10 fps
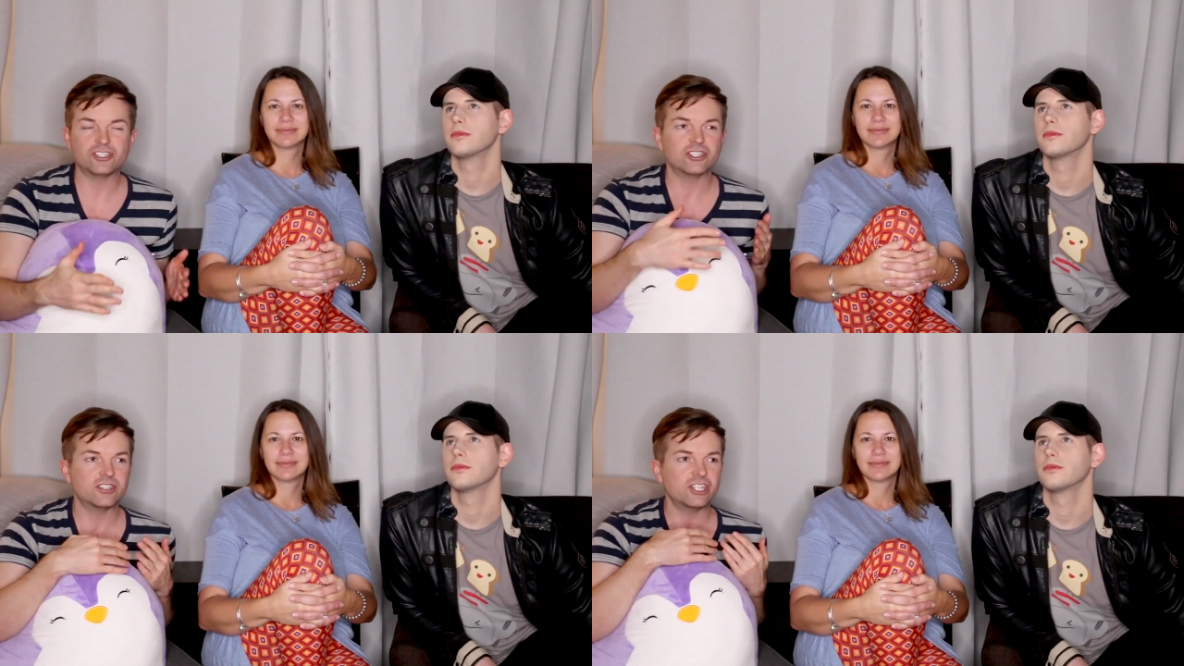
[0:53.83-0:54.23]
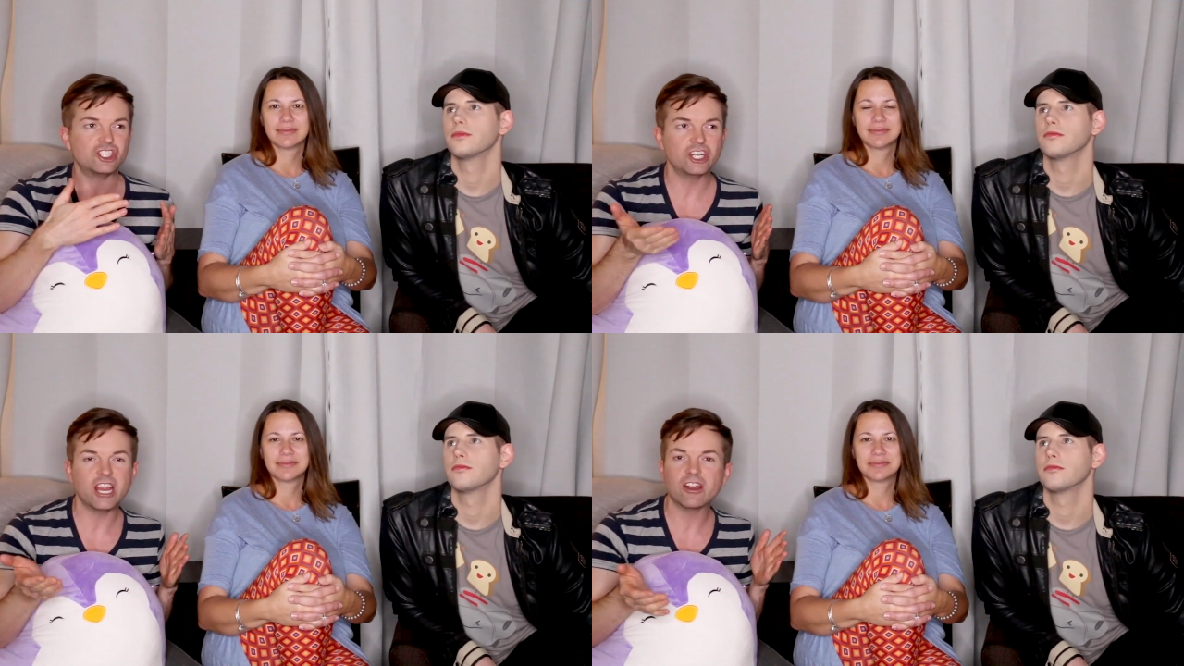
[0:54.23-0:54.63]
Speaker 1: just
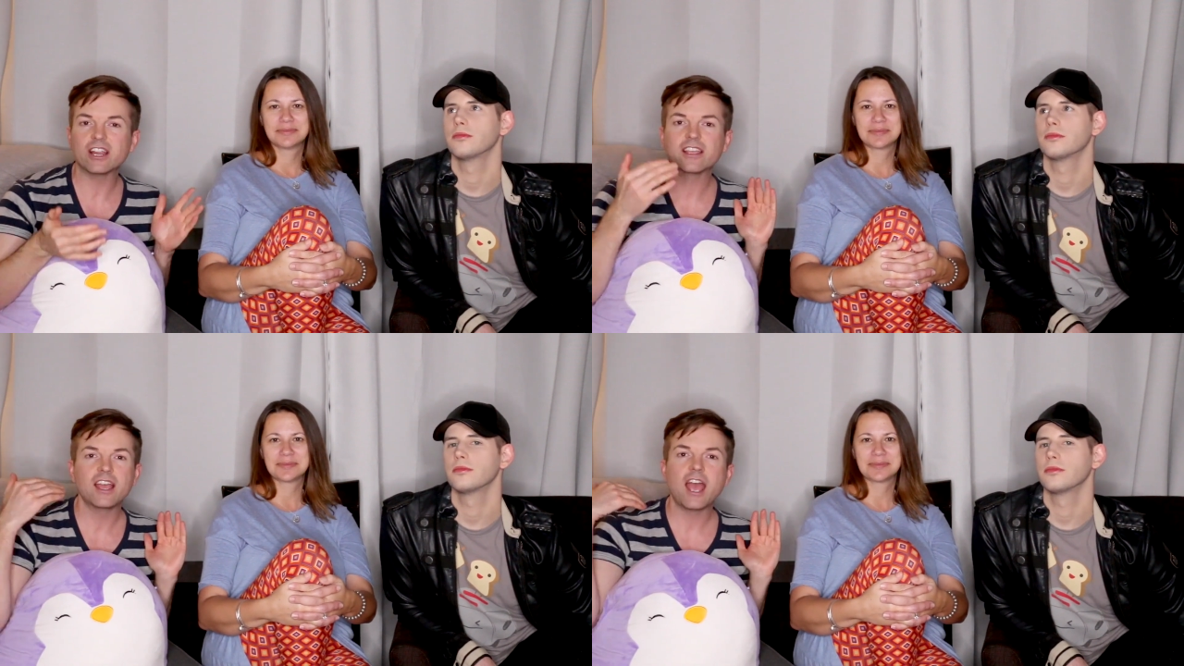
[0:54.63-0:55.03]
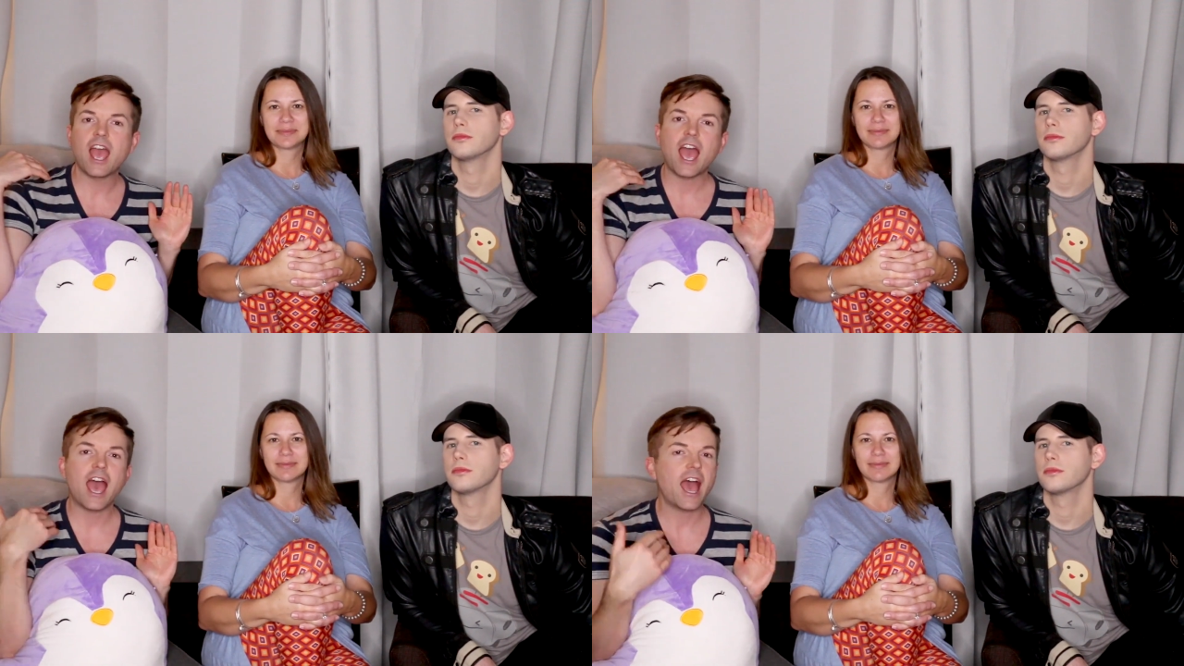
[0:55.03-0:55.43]
the generic,
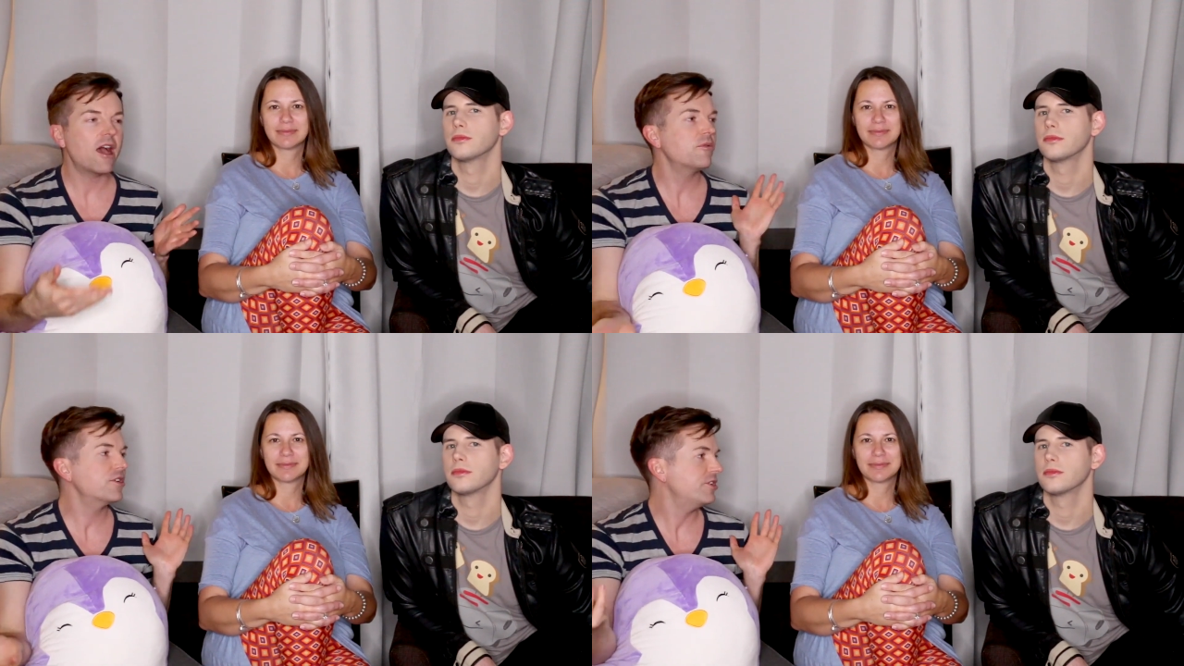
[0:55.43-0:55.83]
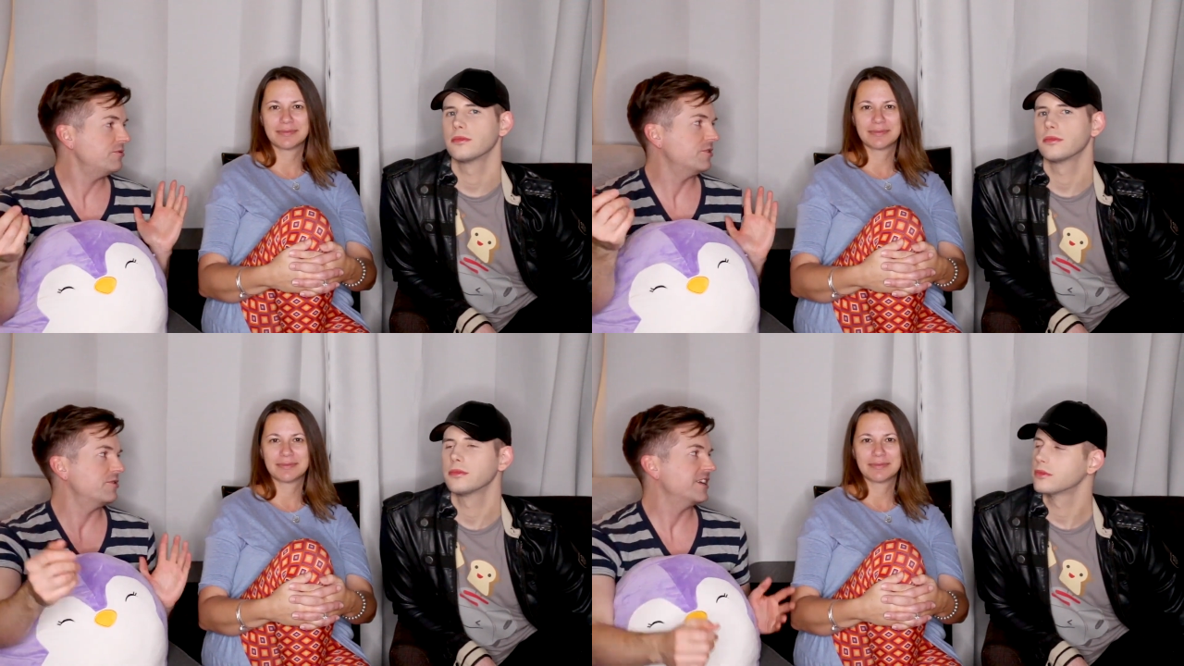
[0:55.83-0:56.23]
how are you